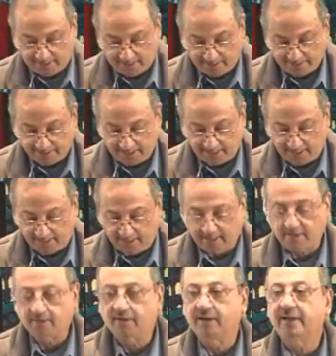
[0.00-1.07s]
Ya
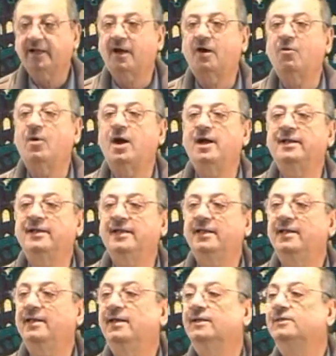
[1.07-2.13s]
ikhwani
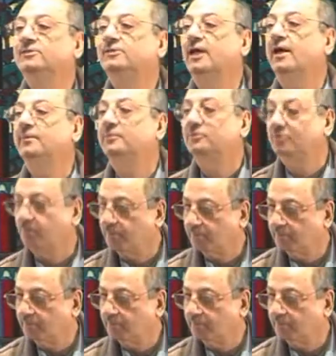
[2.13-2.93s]
zahabtum.